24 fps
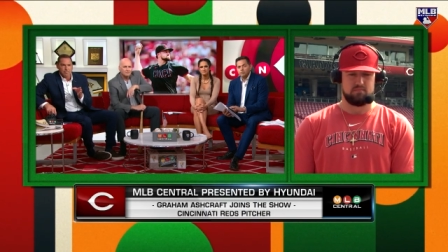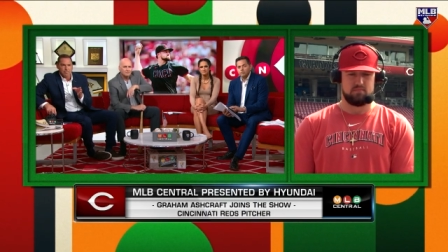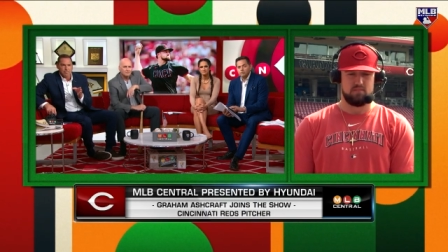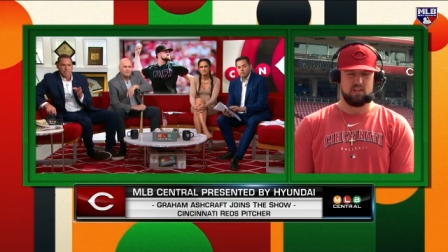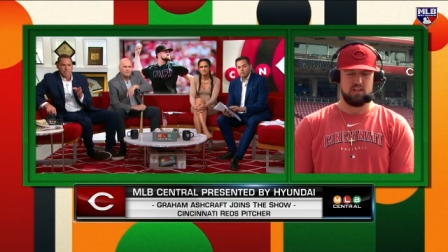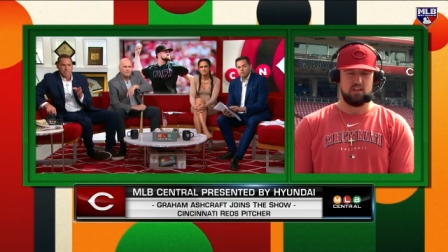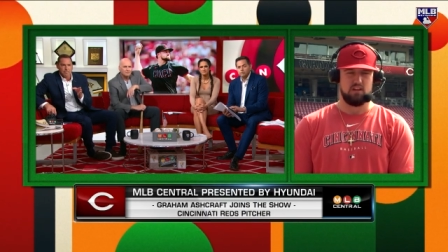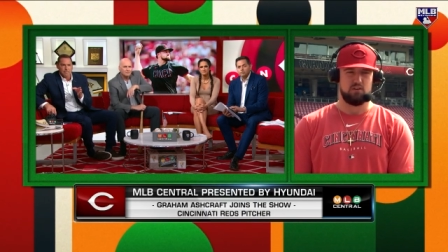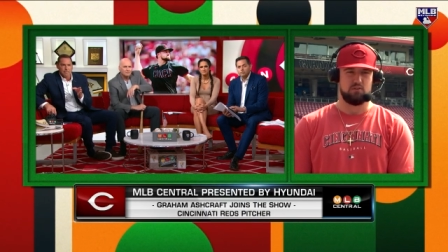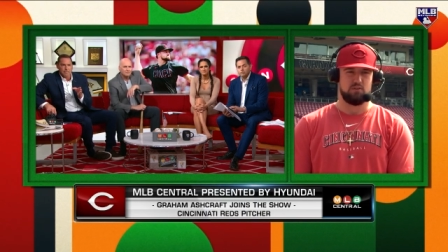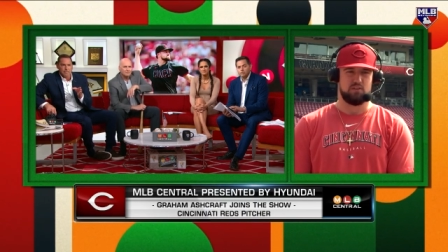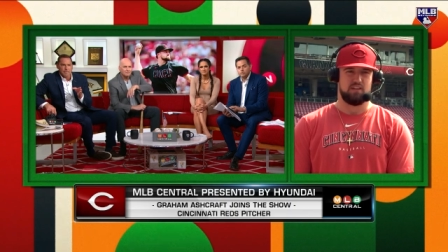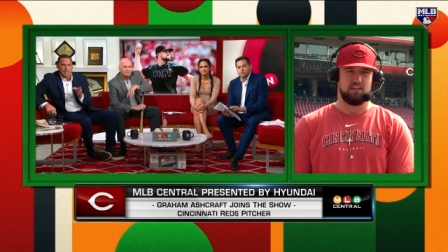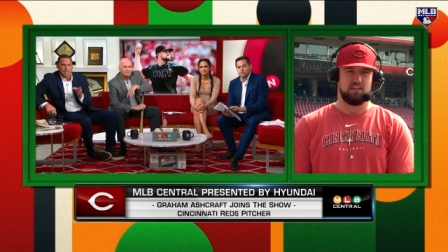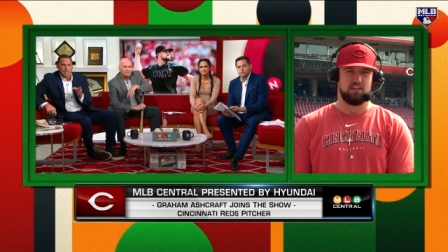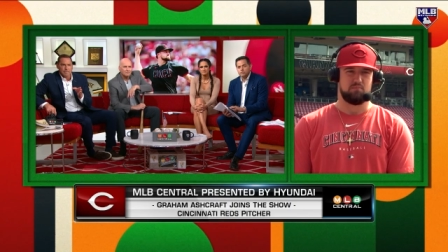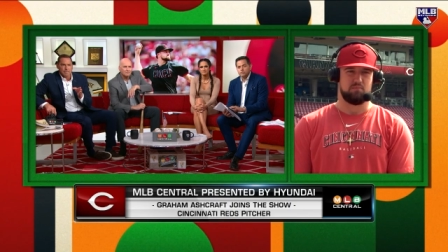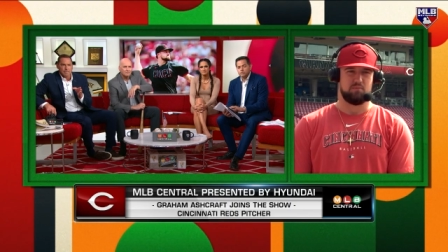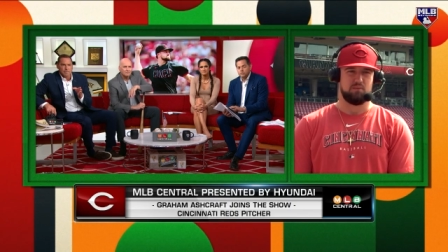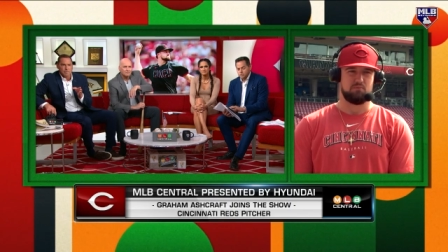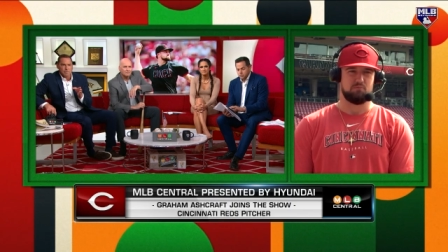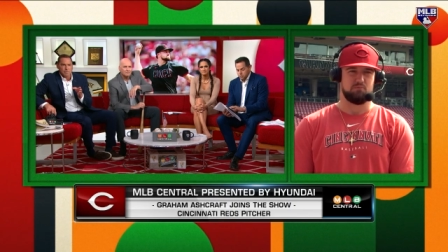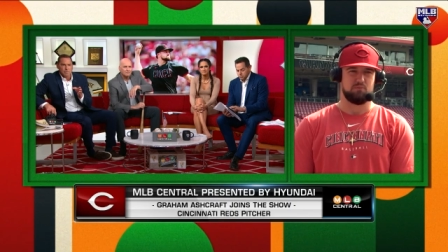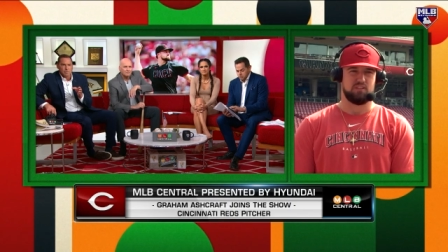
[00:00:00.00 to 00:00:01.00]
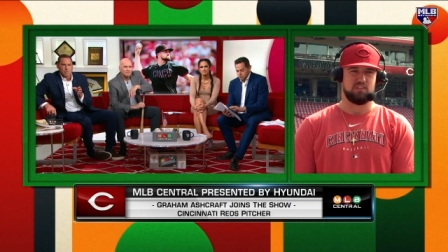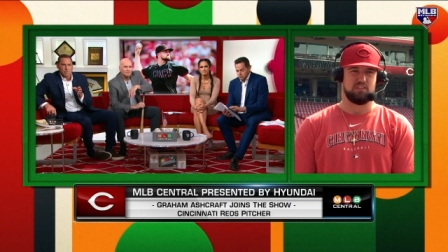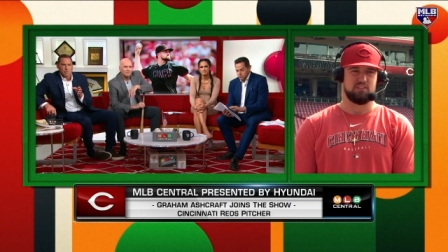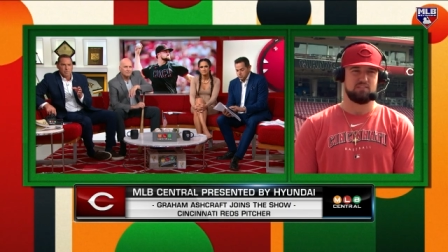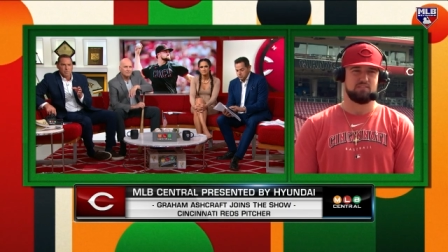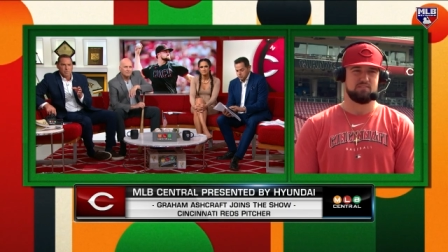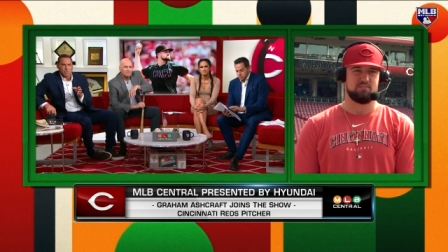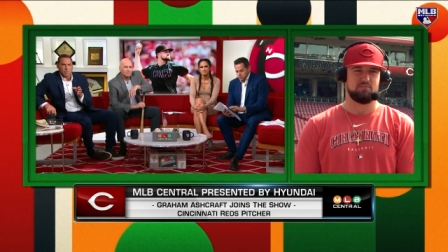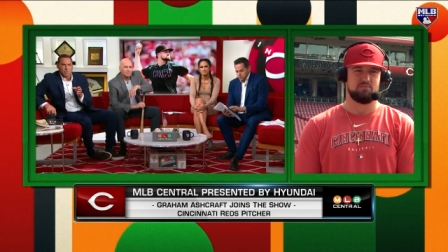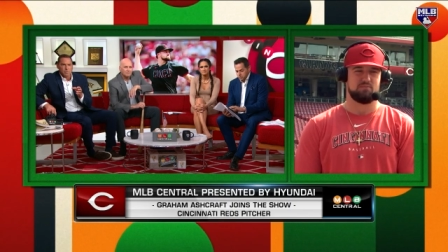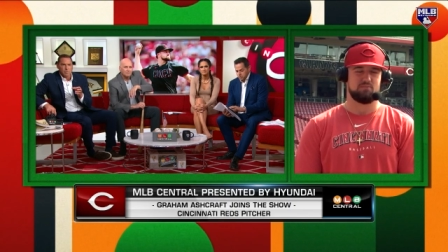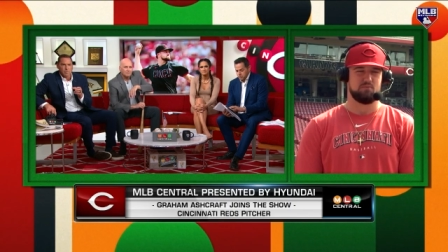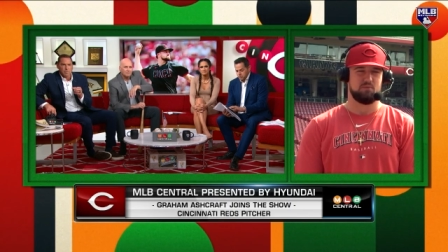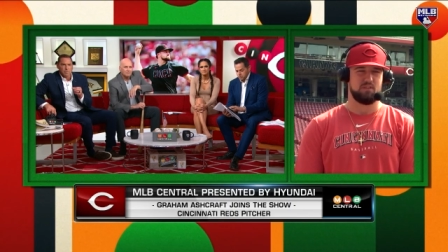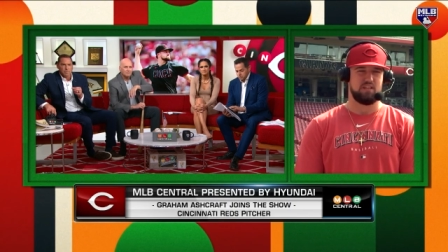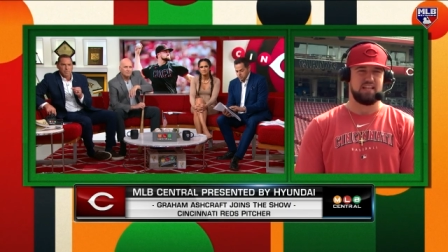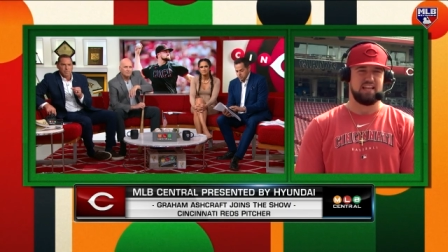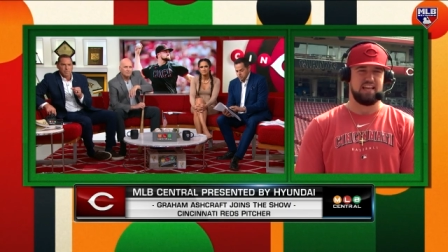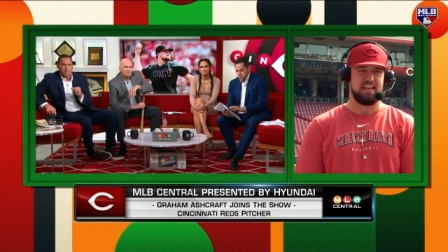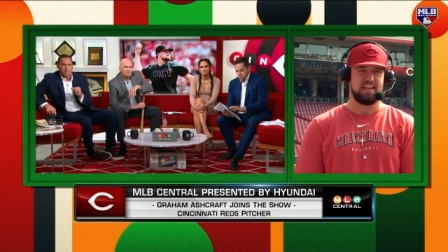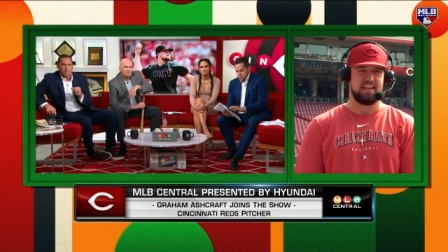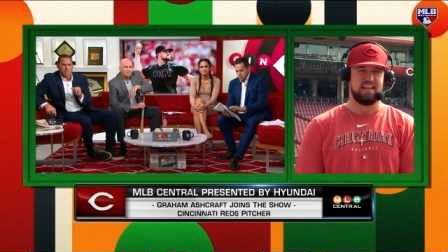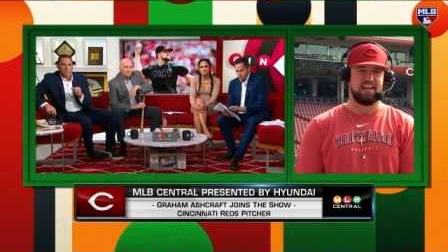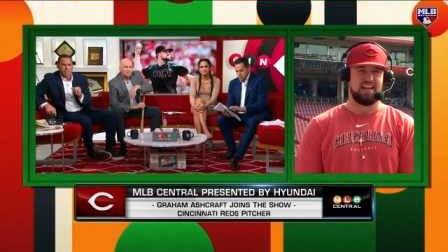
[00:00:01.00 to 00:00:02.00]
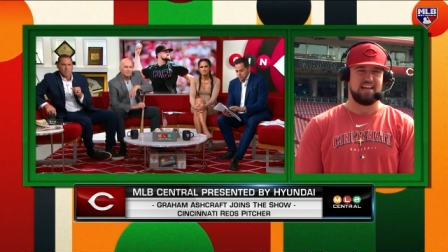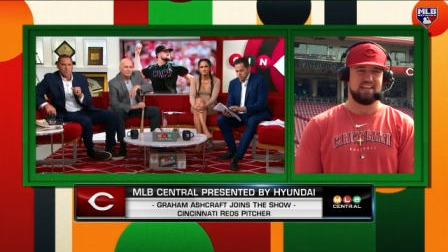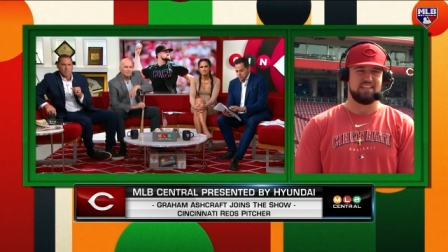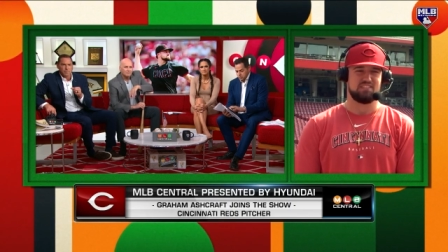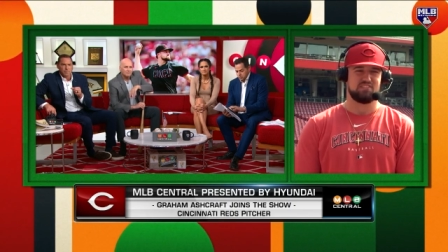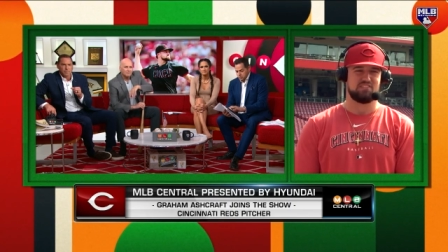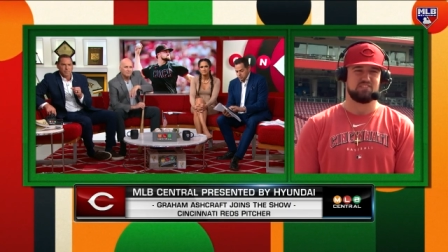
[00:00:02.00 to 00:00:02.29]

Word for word: Oh, yeah. I mean, we we got guys